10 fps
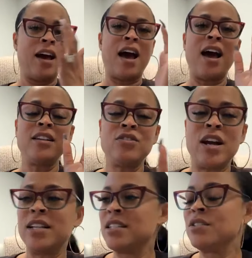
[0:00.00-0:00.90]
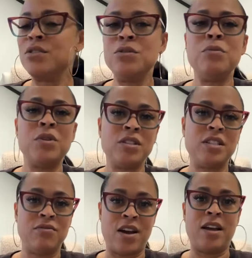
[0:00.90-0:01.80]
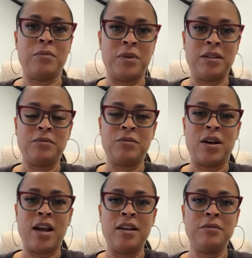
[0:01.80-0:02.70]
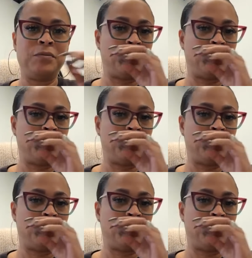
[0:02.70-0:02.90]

I tried this new multivitamin, right?